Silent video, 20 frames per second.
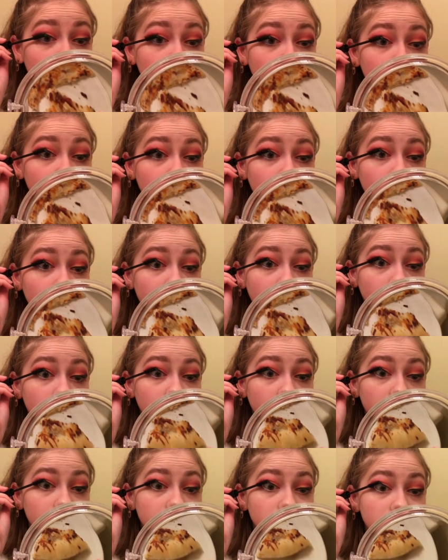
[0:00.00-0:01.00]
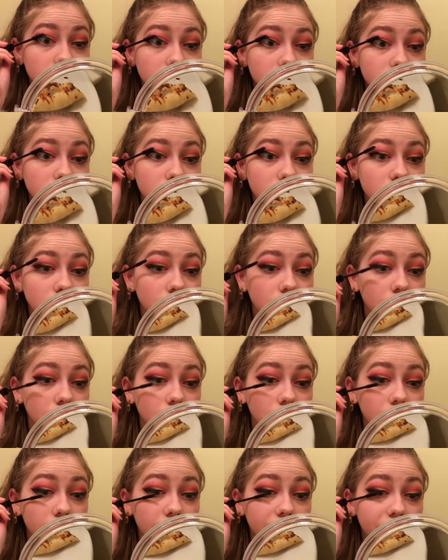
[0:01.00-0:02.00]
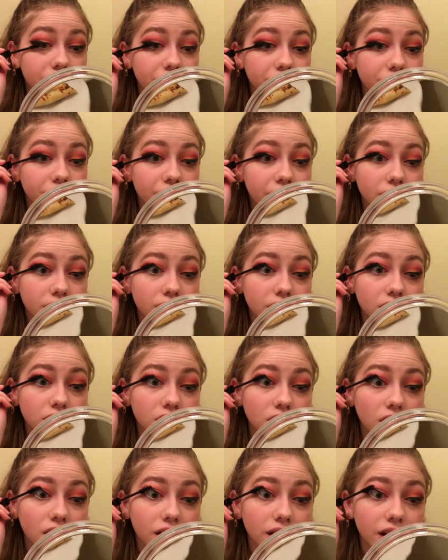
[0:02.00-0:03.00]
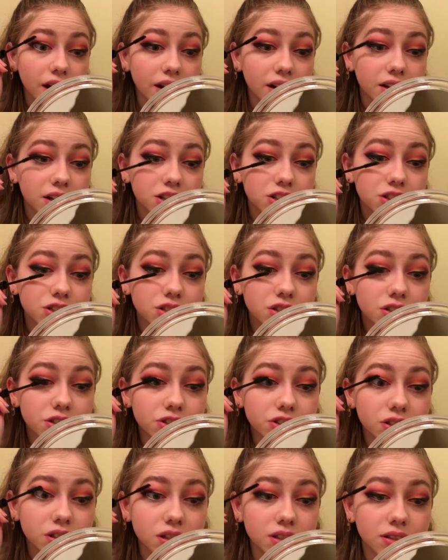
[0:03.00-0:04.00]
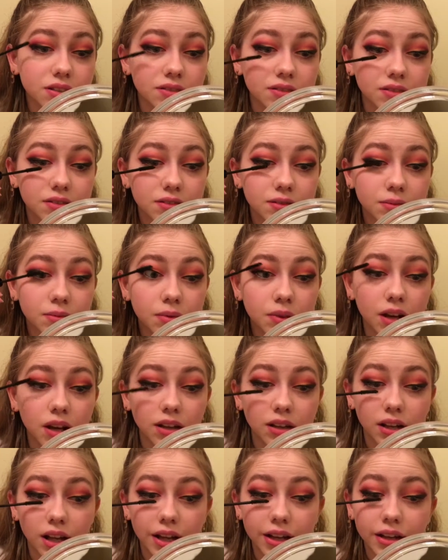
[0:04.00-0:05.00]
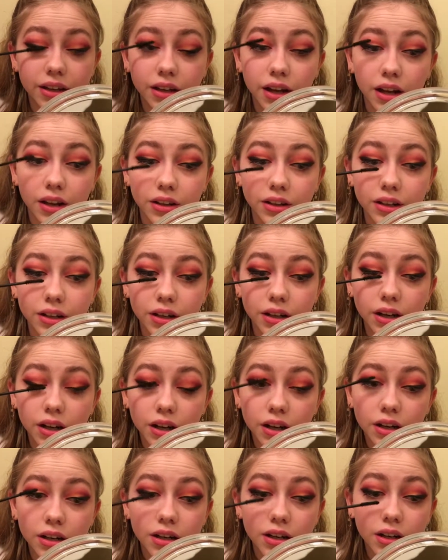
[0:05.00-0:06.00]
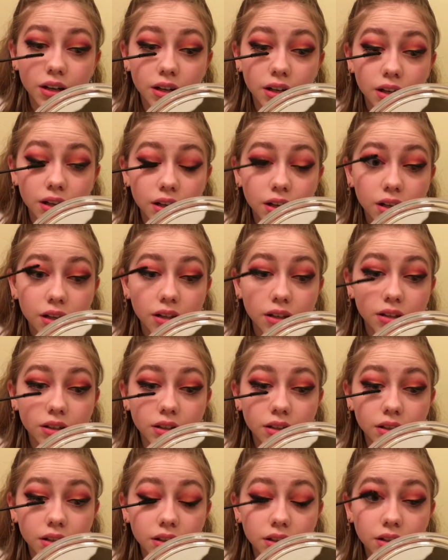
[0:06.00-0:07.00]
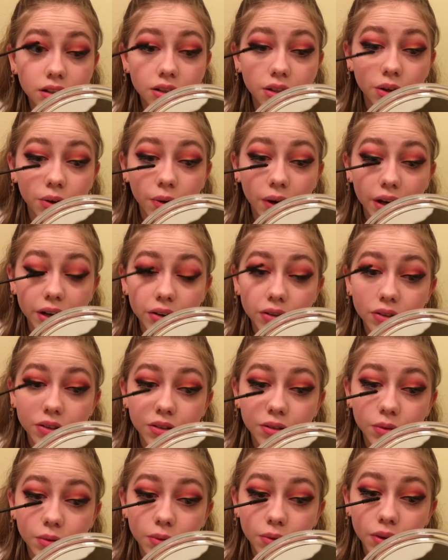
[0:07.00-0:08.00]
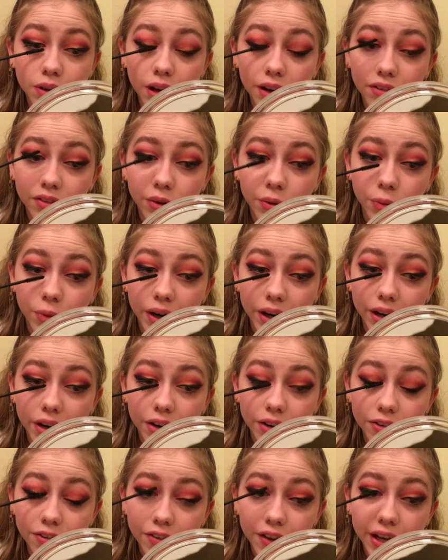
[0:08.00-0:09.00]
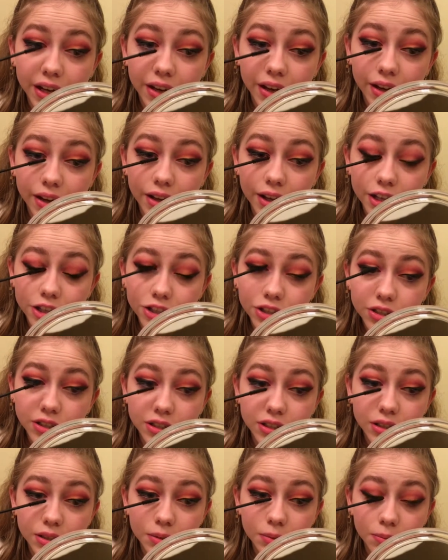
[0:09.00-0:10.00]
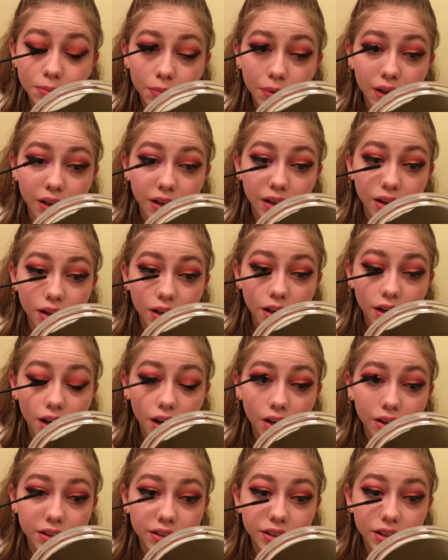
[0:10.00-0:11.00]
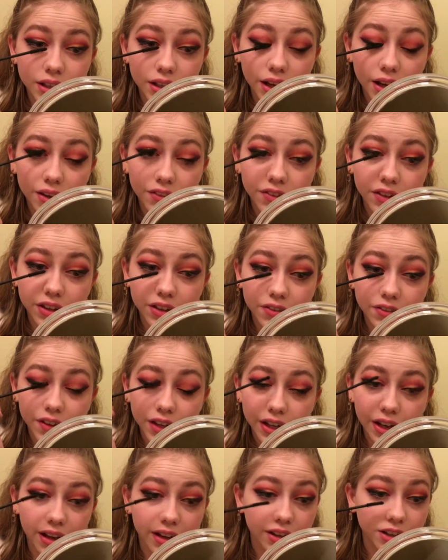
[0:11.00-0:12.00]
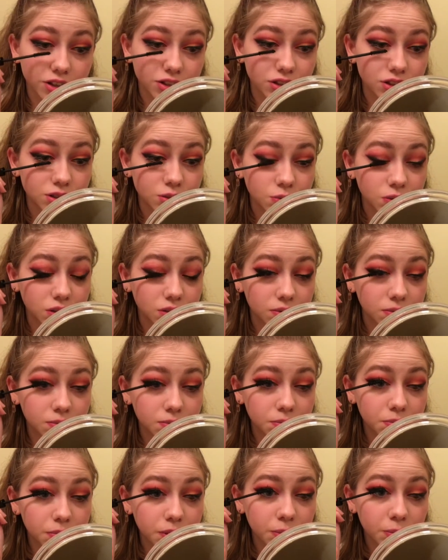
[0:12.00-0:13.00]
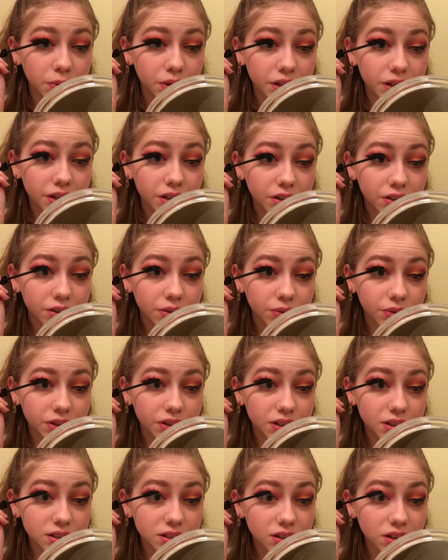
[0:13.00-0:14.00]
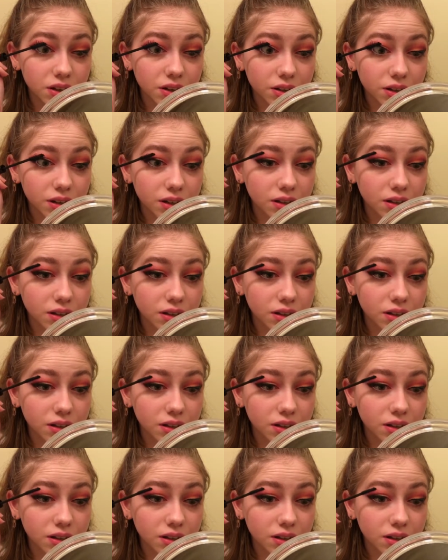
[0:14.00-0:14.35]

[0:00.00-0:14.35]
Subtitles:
And I have fairly long eyelashes, they're just a light color. So I don't ever wear fake eyelashes, but honestly, I feel like fake eyelashes would be pretty good with this look.